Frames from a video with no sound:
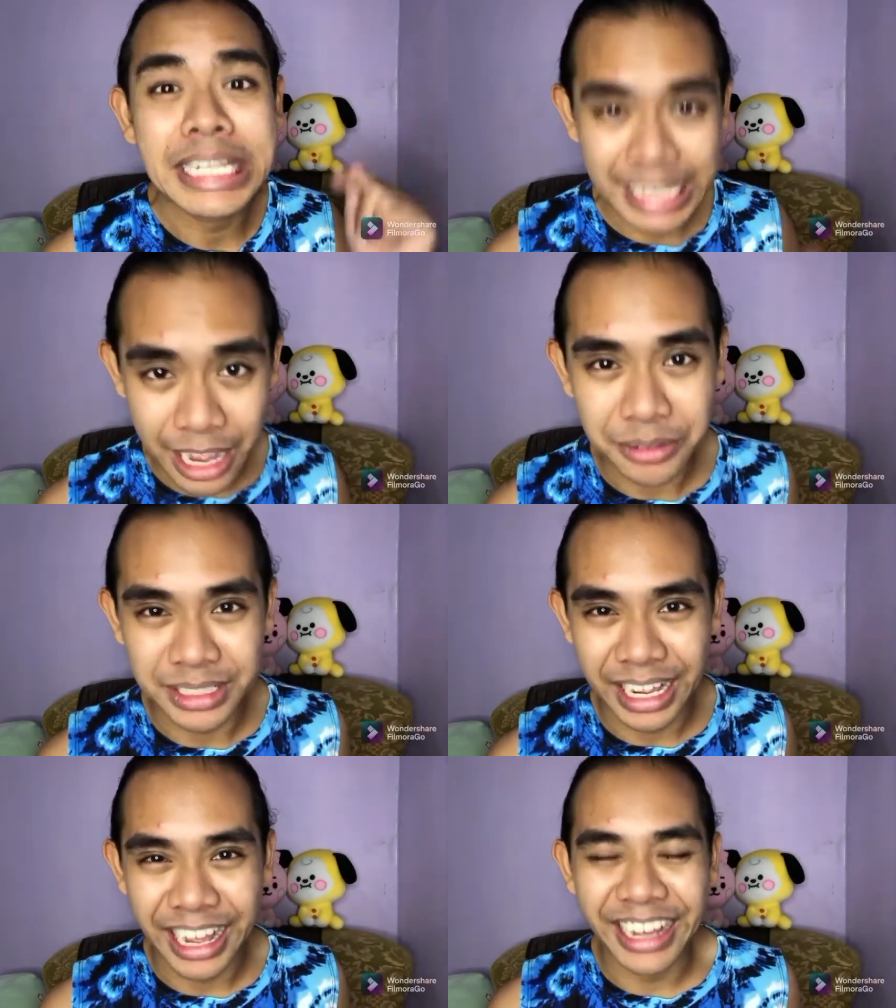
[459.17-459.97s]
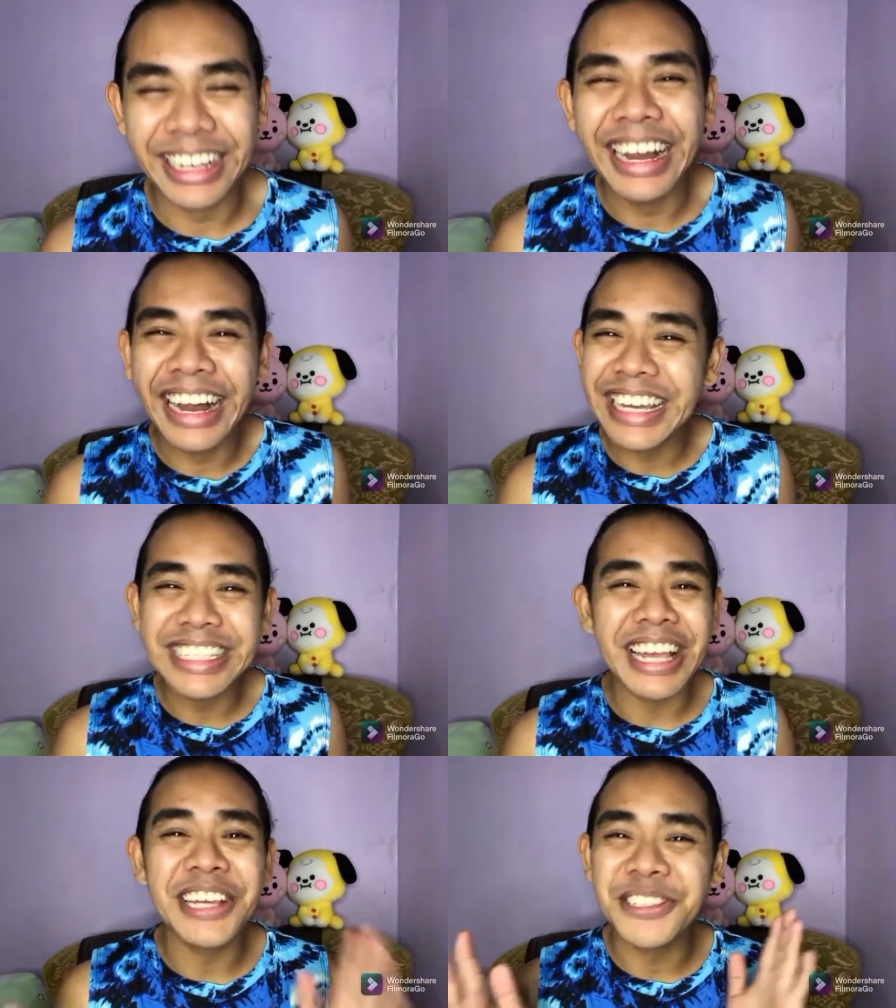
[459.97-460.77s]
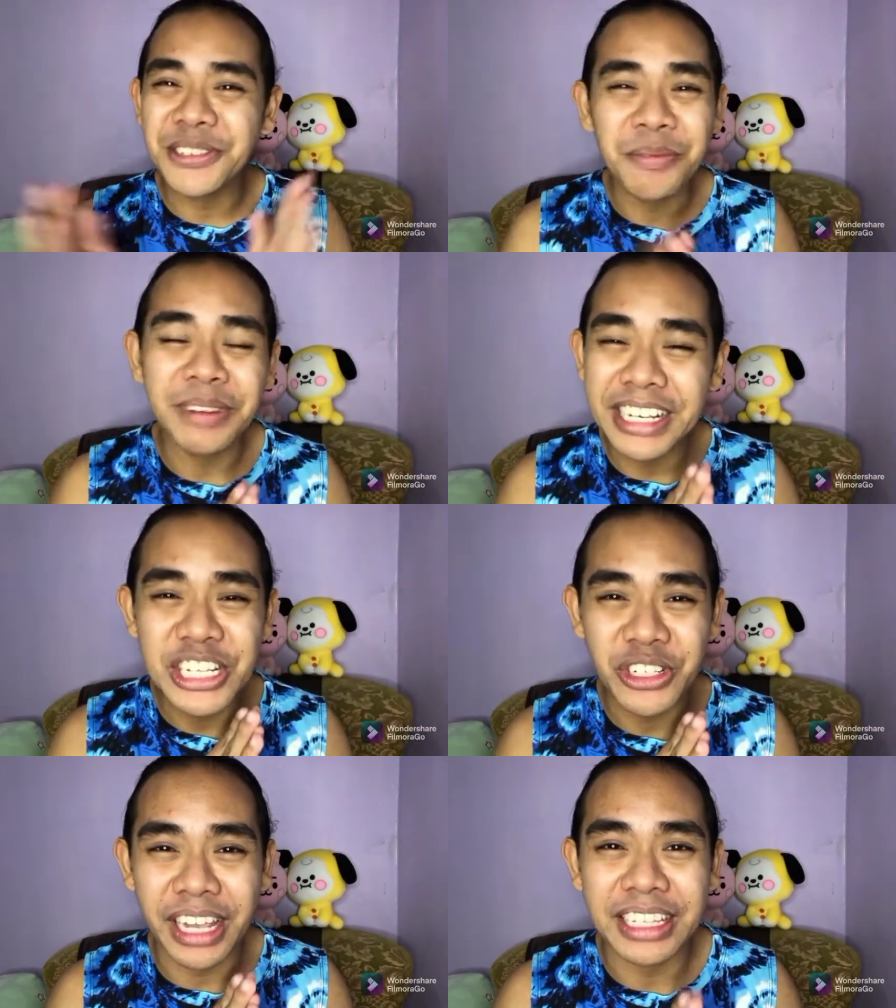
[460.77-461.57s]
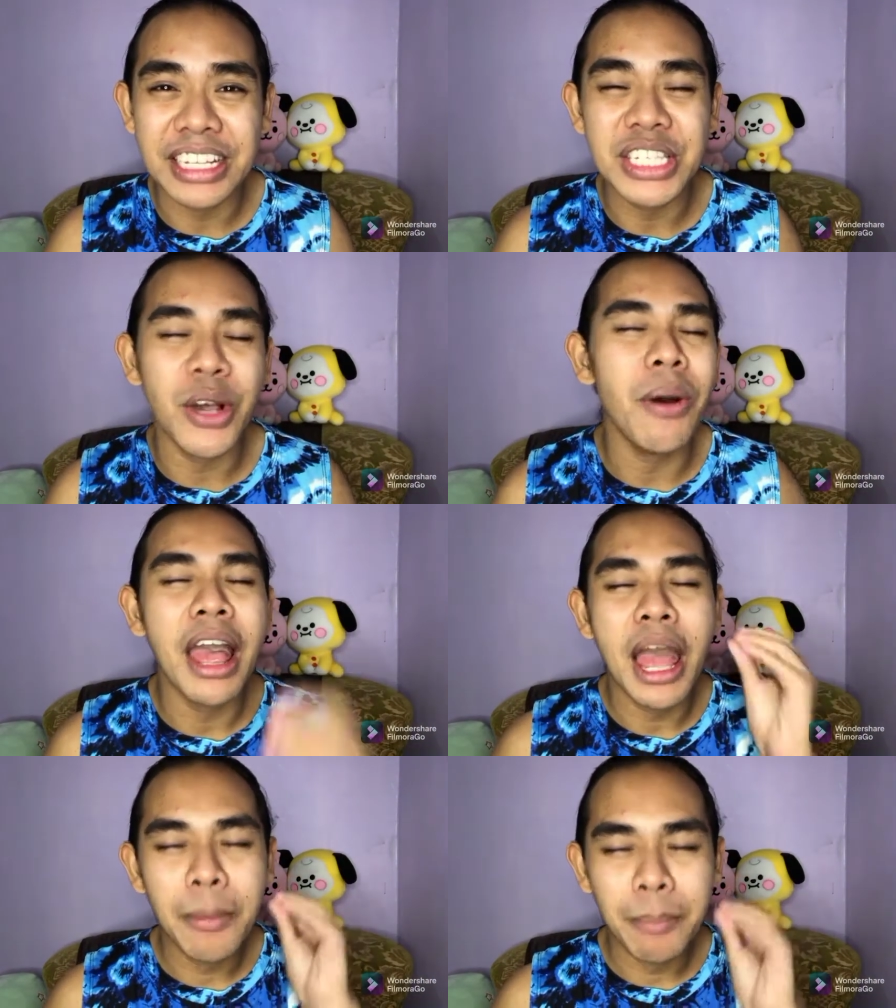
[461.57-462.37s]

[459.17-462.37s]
Now na. Guys, I super enjoyed it. So,